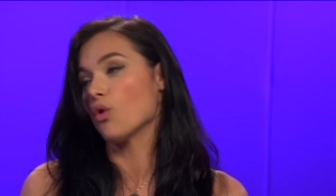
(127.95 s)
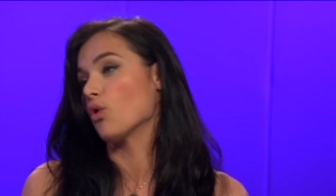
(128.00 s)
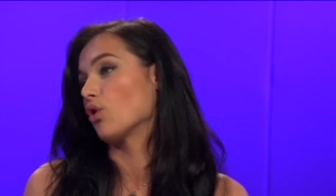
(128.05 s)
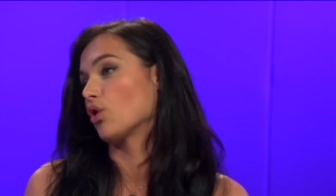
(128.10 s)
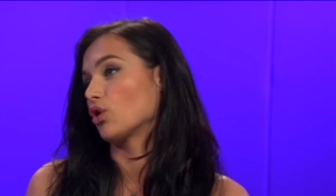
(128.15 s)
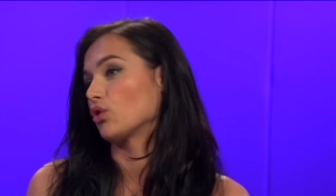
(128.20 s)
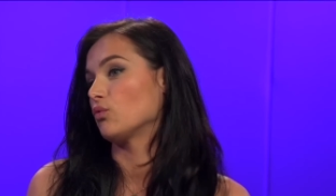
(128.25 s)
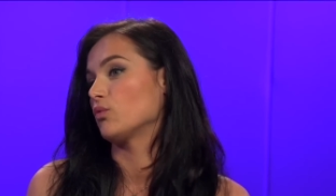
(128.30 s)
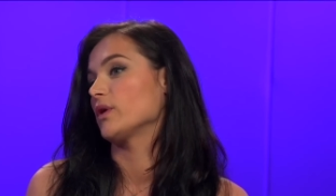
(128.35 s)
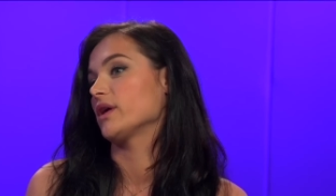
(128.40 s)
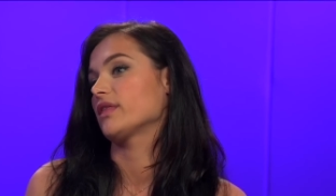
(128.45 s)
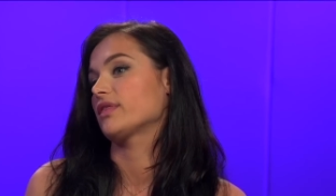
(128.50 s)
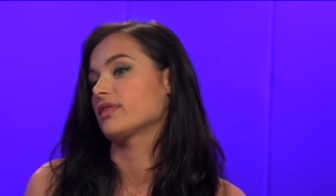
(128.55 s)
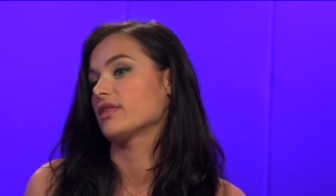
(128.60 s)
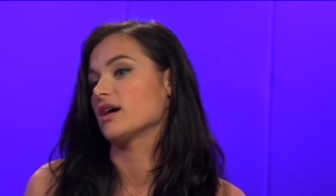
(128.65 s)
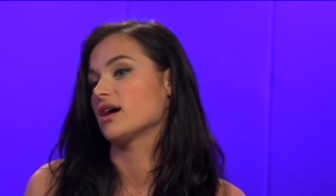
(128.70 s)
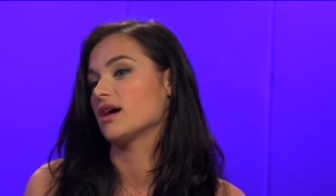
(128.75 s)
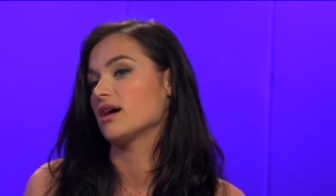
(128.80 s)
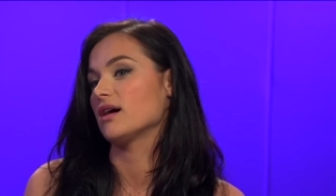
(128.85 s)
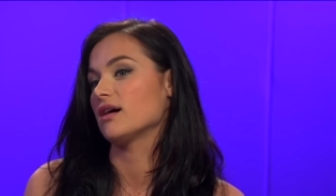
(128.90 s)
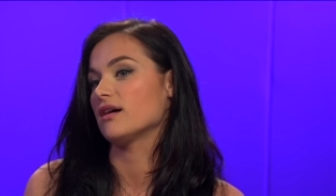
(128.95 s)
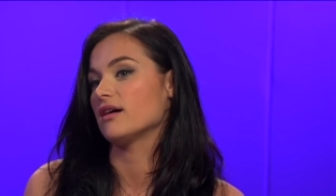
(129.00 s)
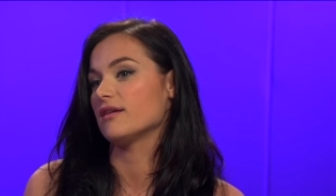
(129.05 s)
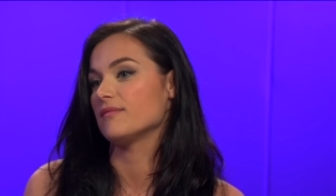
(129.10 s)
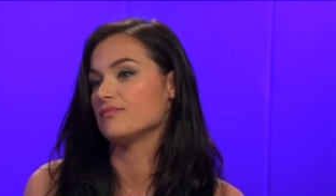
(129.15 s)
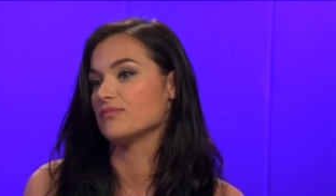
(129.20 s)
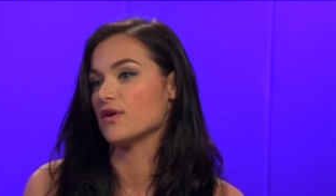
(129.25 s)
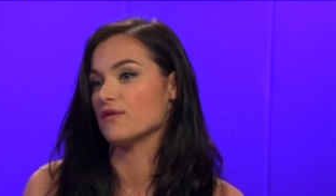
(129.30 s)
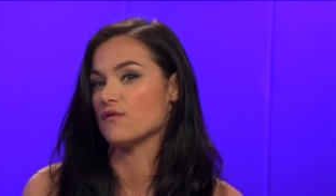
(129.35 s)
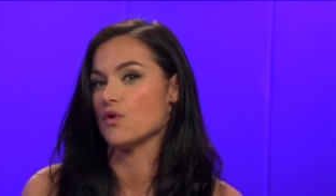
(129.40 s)
or with
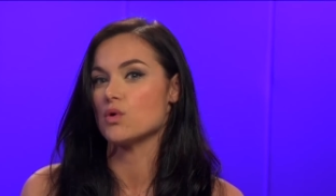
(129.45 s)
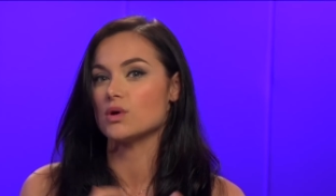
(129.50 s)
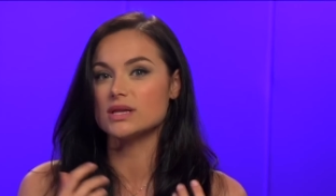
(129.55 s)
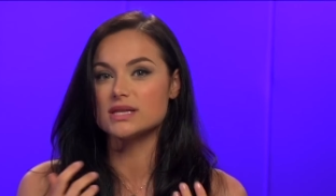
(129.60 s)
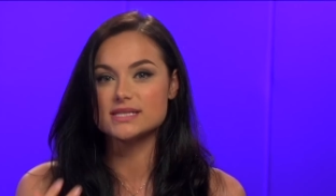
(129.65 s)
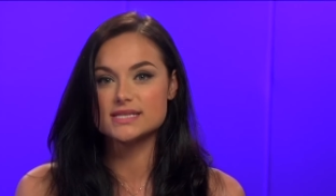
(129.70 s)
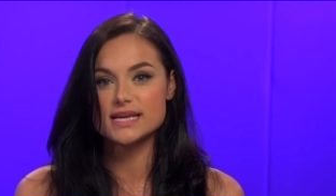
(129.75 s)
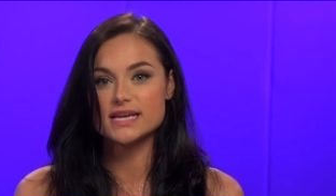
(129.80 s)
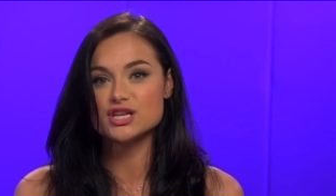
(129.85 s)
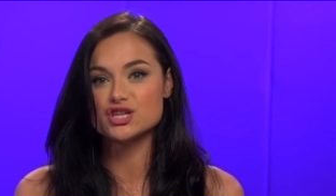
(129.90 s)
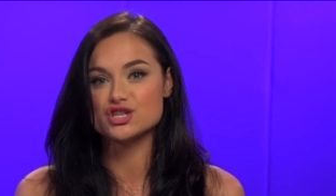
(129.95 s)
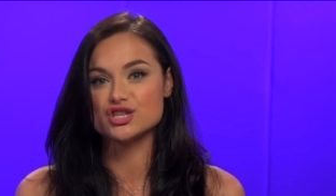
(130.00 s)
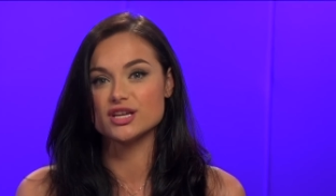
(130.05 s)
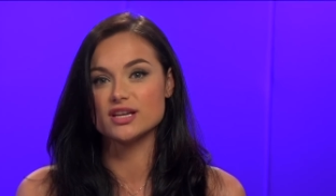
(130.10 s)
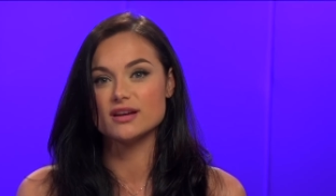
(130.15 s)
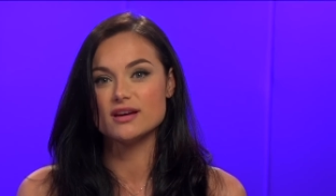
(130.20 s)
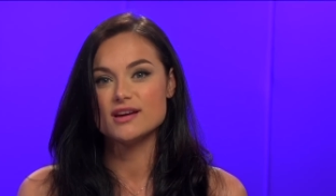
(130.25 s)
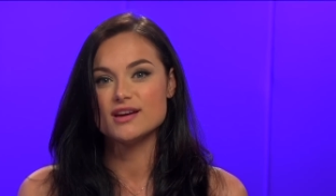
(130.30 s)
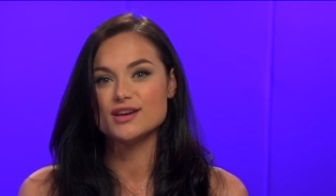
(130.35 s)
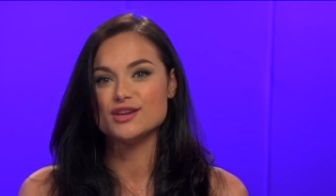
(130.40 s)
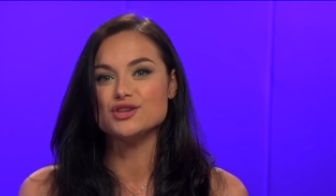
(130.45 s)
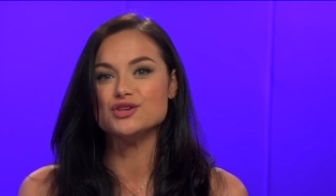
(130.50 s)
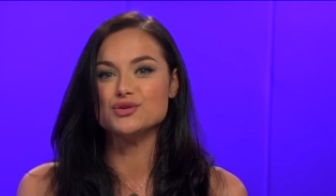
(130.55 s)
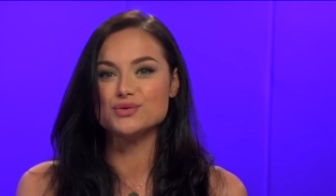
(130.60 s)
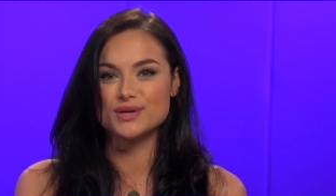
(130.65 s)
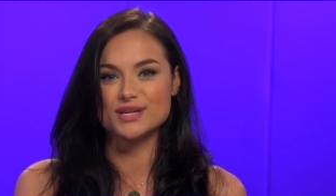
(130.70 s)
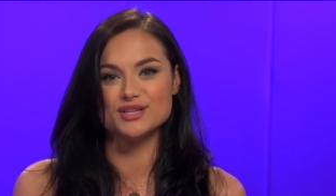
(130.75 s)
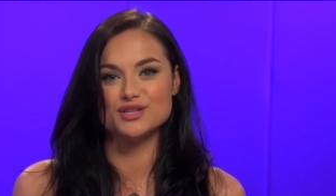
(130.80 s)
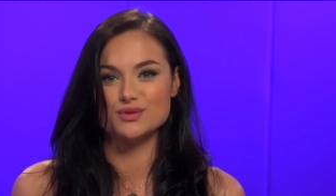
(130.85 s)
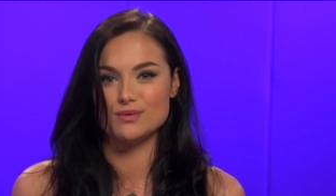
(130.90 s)
uh, a vocalization,
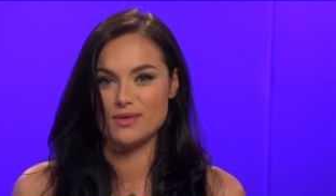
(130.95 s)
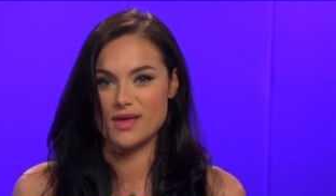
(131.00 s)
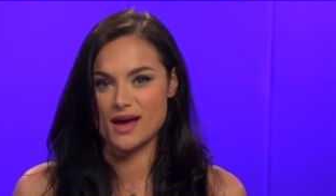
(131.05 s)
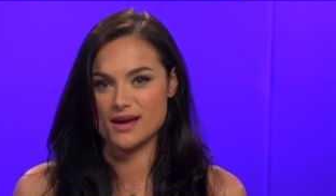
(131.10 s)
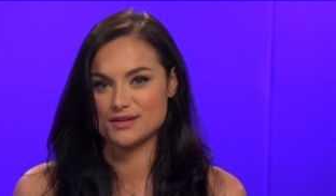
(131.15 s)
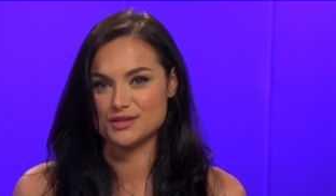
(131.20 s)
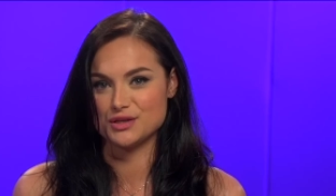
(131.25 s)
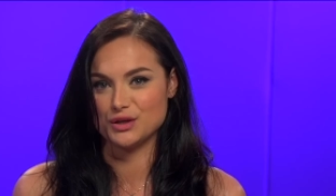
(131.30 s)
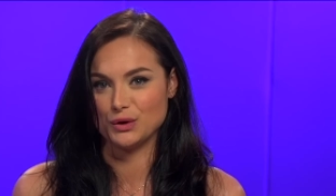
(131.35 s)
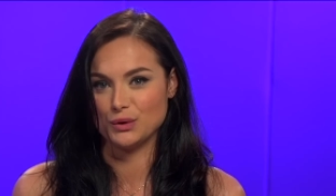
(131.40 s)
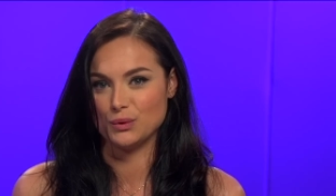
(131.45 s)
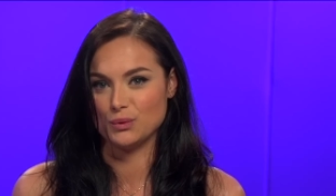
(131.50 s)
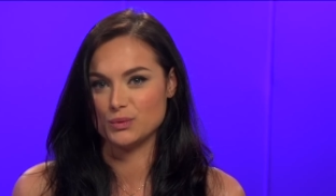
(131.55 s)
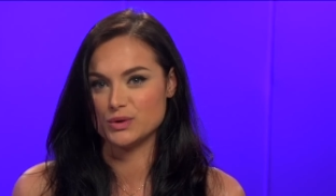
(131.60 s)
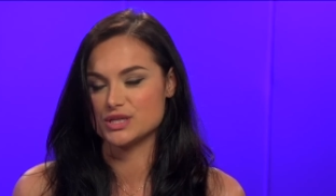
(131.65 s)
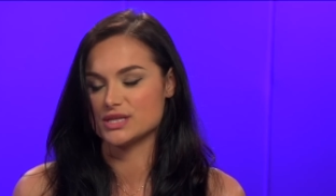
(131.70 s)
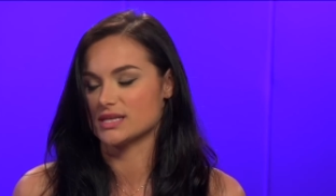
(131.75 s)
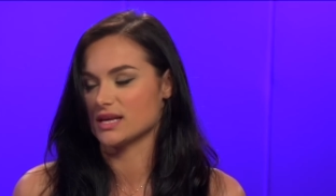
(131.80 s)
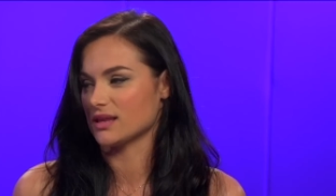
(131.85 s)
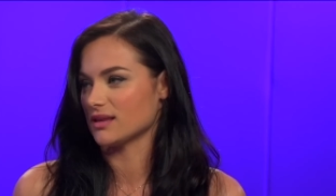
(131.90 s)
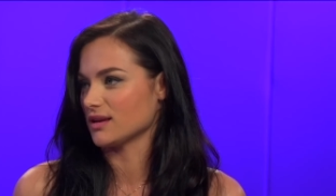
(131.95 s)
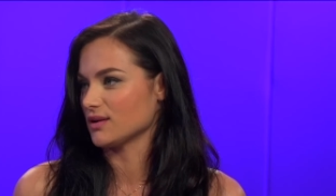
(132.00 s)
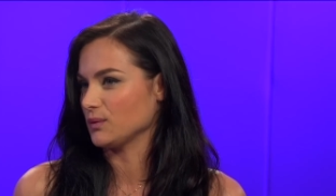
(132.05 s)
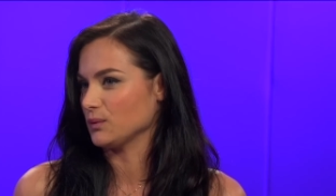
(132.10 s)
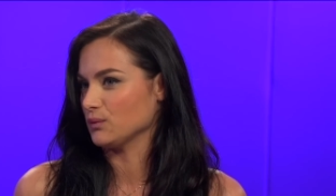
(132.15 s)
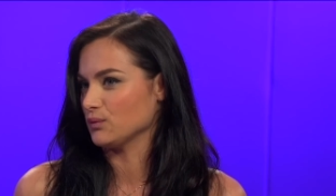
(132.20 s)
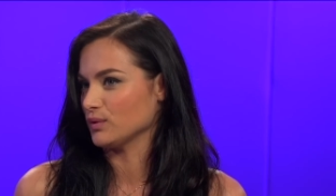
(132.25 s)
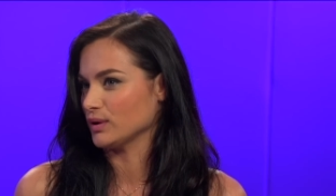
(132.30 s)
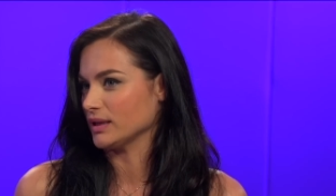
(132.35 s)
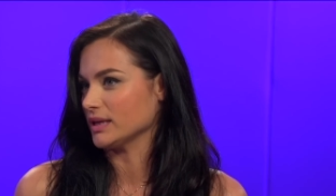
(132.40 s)
you can do that too, which is, I
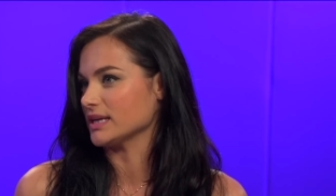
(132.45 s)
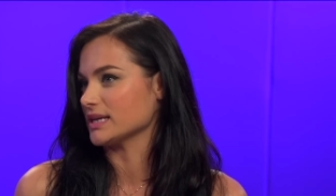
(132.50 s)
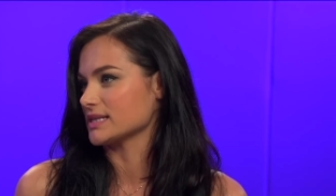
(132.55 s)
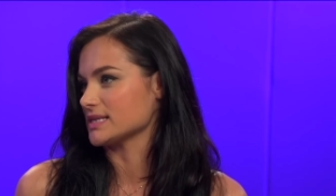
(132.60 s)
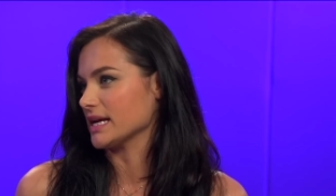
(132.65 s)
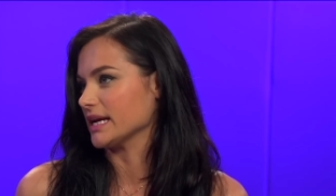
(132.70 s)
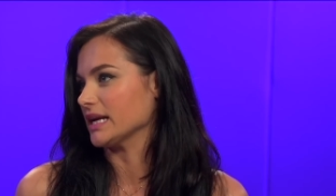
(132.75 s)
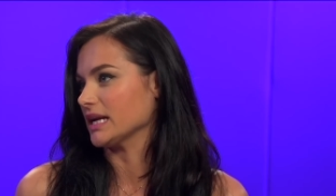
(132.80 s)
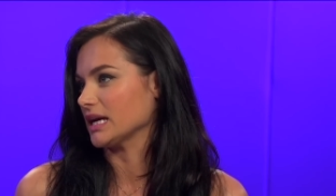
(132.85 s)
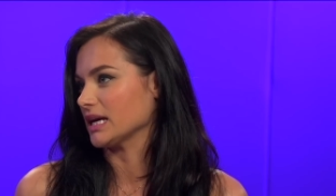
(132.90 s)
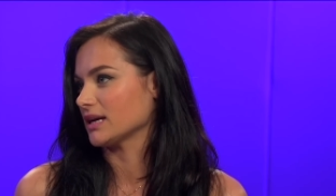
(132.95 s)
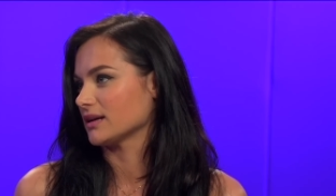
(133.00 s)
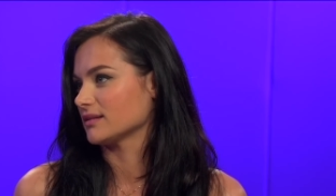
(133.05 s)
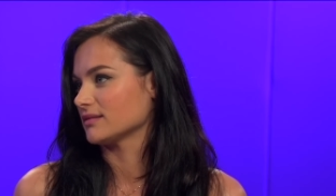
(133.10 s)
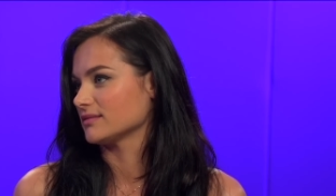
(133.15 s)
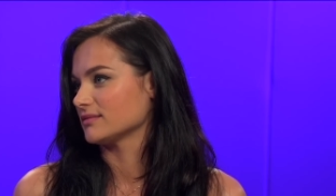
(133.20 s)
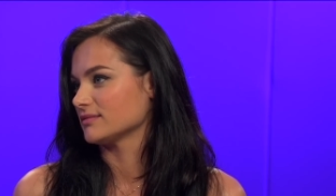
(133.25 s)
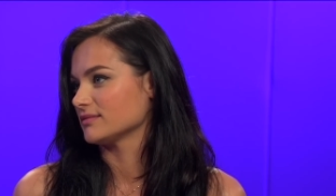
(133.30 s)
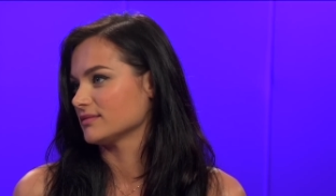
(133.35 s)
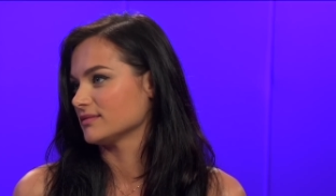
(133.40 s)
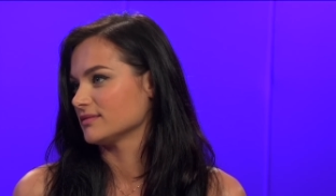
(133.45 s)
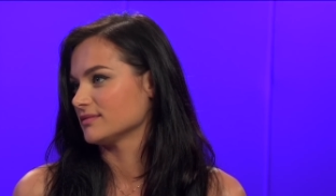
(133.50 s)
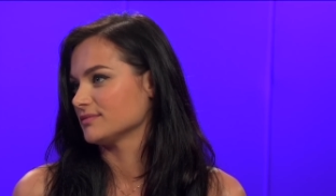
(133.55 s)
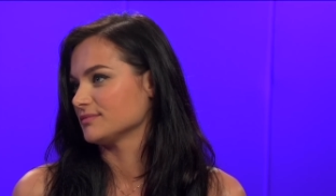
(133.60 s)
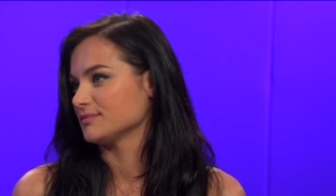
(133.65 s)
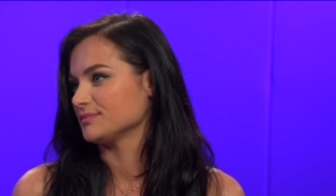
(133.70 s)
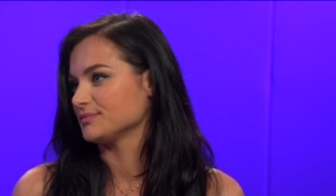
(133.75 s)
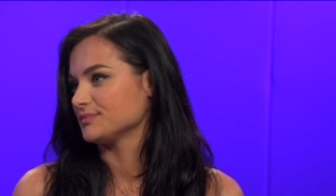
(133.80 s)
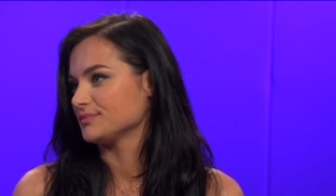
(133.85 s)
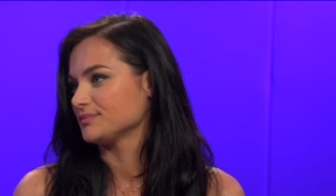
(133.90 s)
think, really exciting.
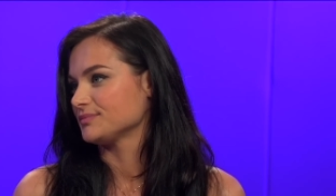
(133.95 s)
Mm-hmm.